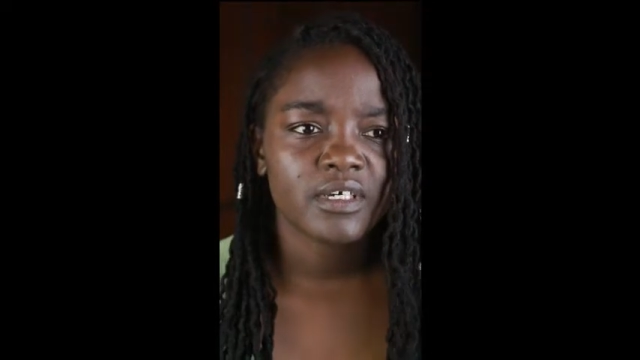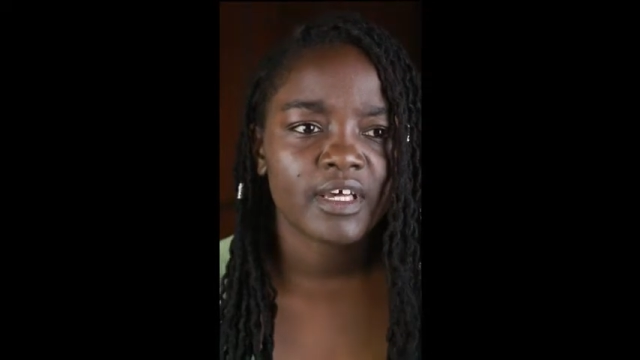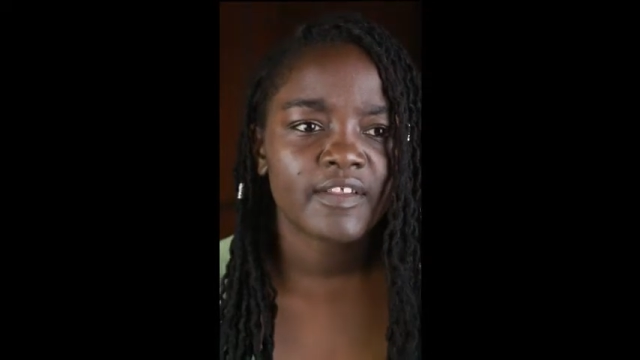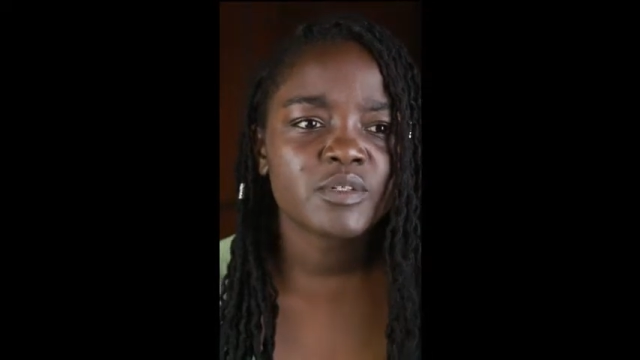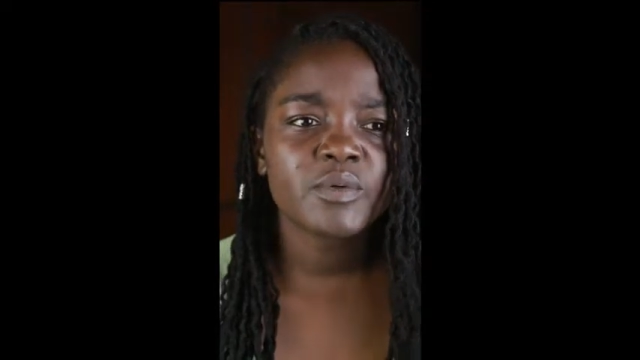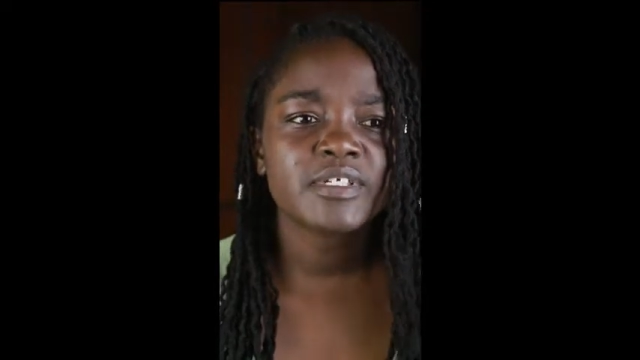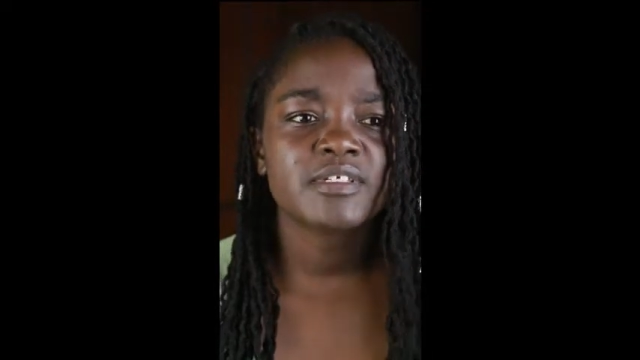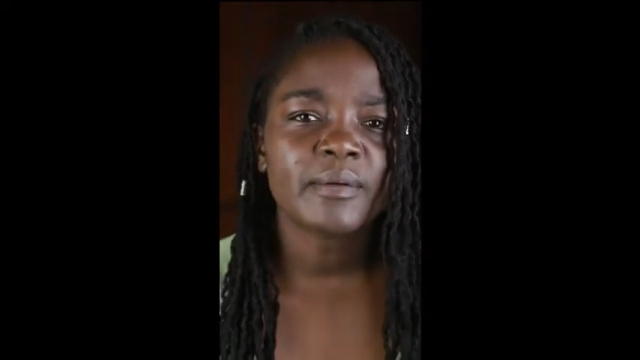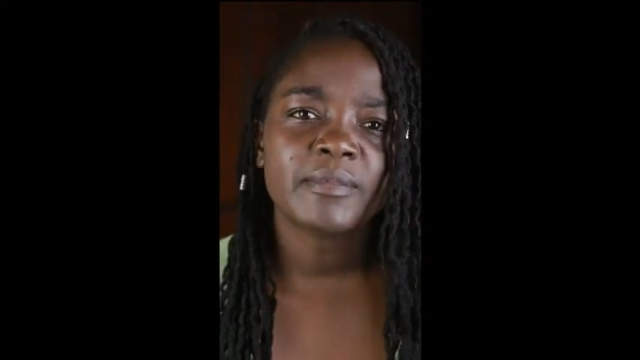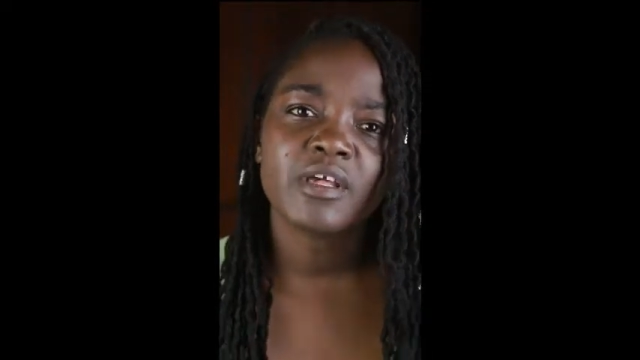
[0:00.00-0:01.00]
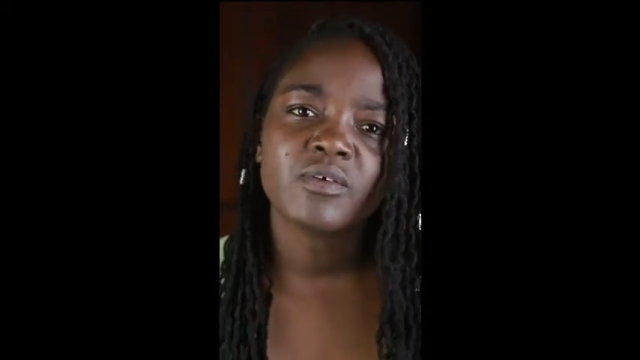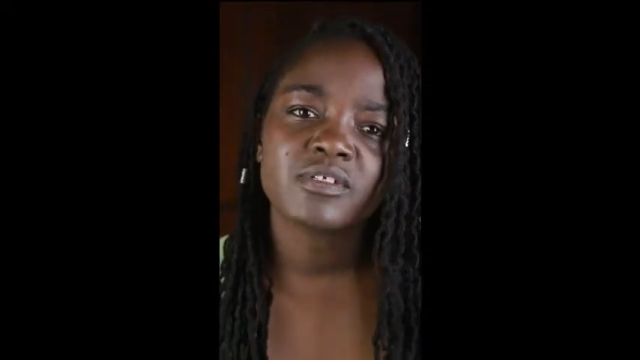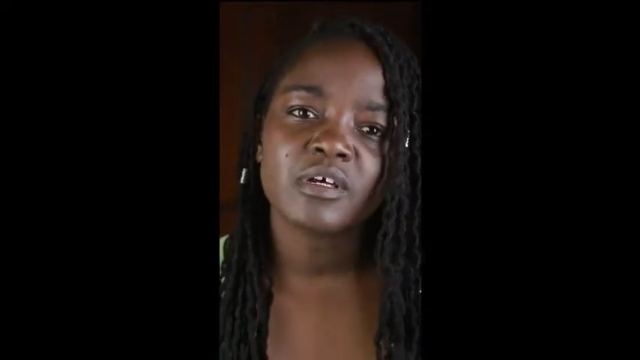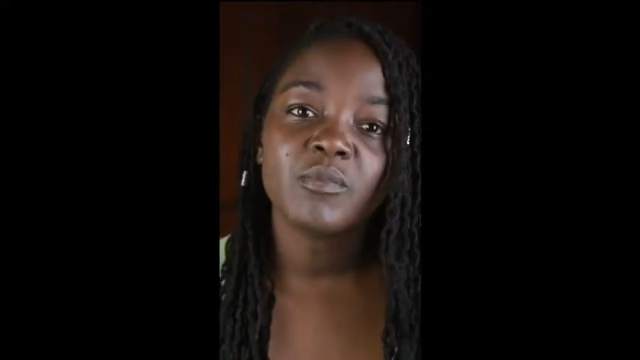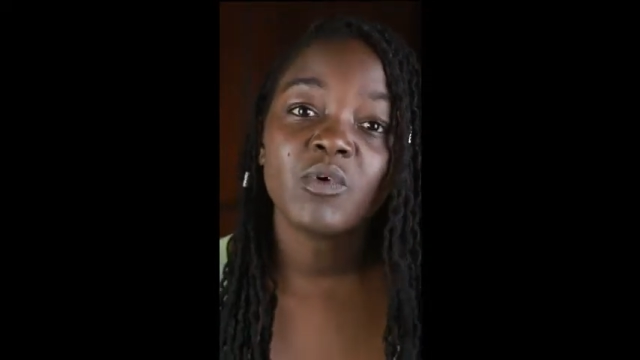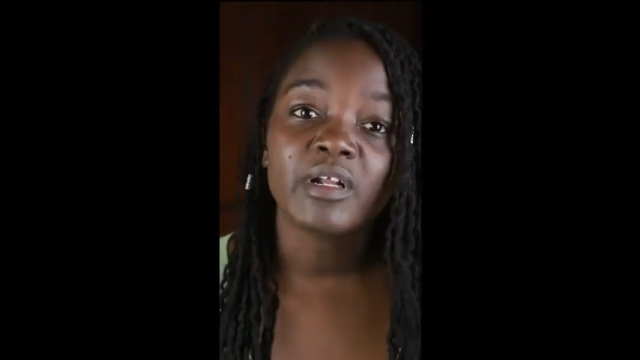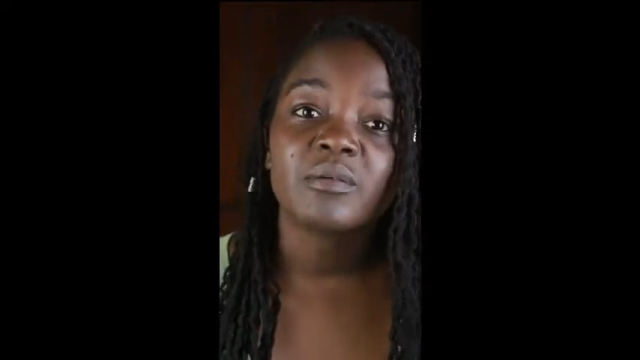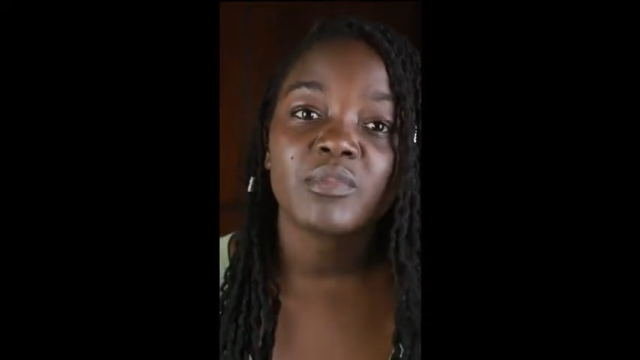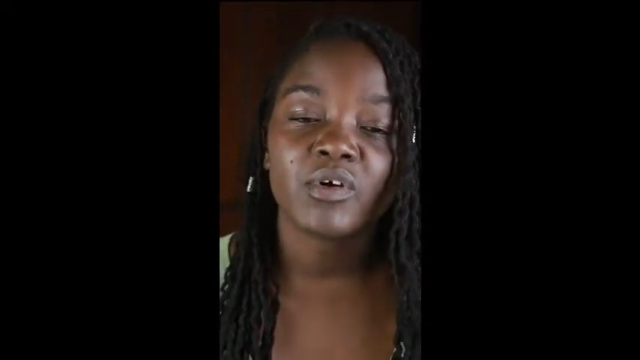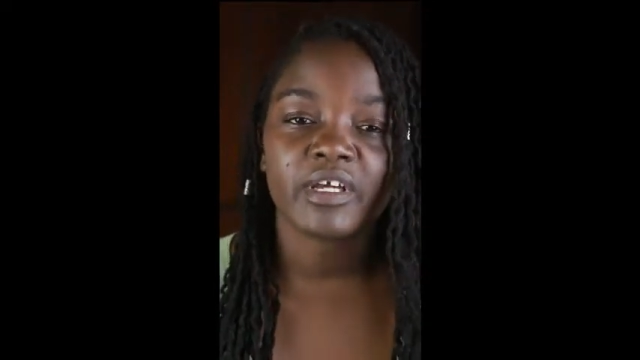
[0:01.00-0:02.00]
And there's always something or someone
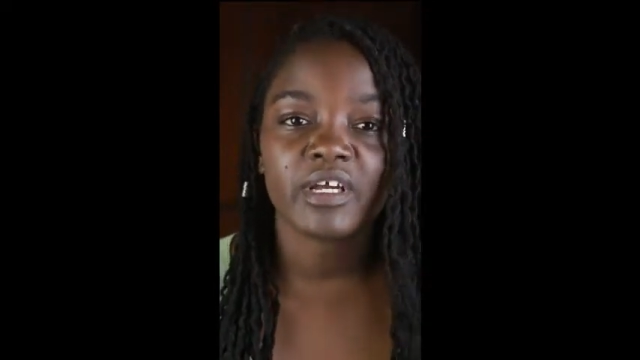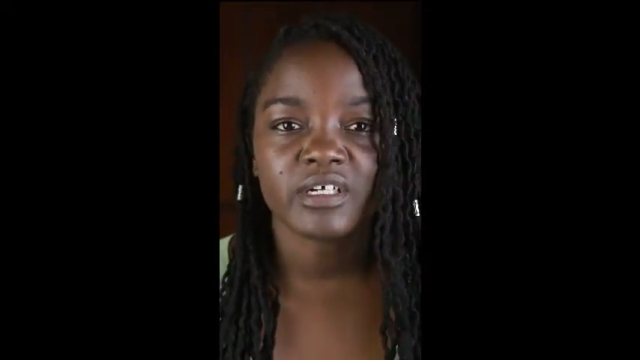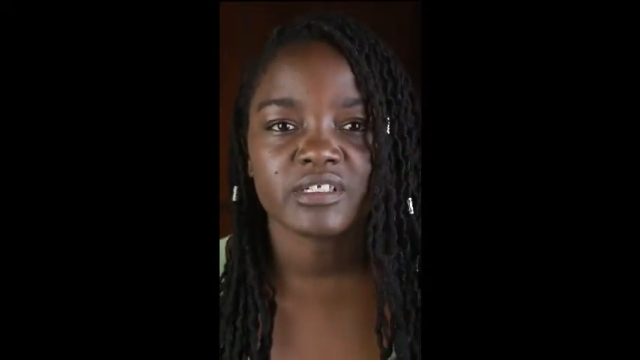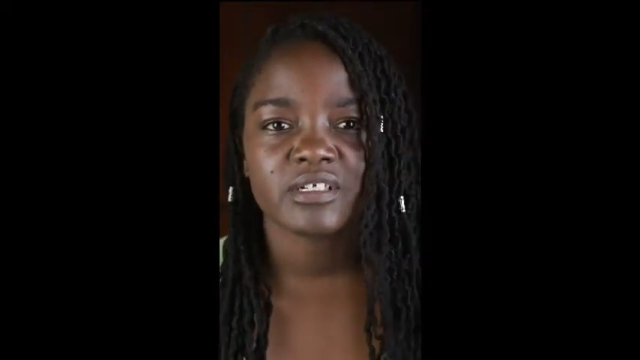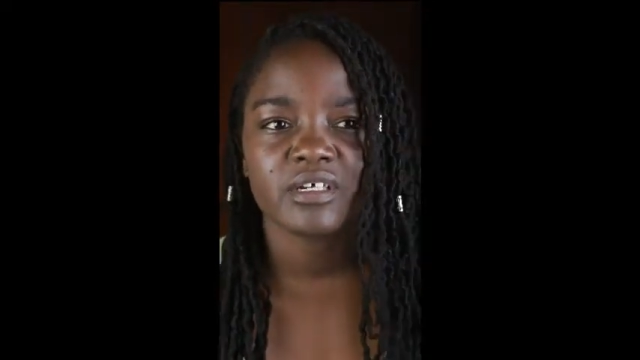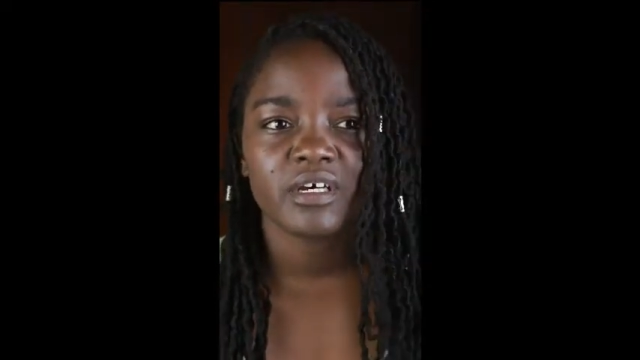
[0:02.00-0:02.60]
blocking us